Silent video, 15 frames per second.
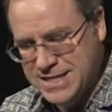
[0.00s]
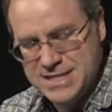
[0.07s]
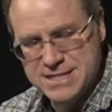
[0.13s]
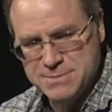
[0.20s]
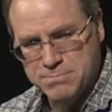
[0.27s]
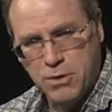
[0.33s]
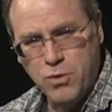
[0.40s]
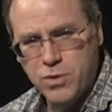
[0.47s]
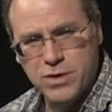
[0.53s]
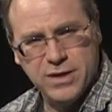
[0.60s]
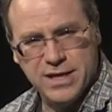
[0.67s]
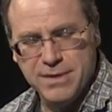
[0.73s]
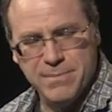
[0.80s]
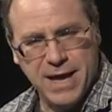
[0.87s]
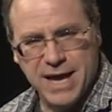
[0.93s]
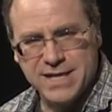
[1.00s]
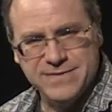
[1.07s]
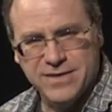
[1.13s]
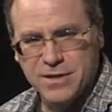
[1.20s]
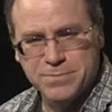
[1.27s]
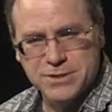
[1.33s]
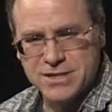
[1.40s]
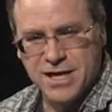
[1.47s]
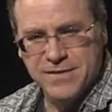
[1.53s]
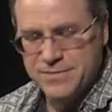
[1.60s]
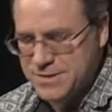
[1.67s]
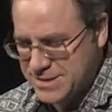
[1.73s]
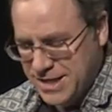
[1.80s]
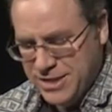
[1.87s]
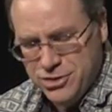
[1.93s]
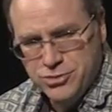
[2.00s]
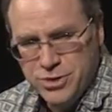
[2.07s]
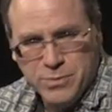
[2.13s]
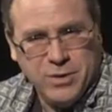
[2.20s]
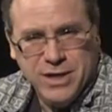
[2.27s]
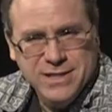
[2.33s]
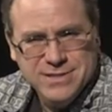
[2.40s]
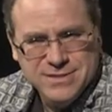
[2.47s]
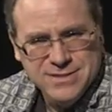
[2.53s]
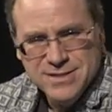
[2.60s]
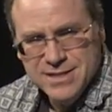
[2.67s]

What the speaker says: spoke at a Mac developers conference, and I knew who he was.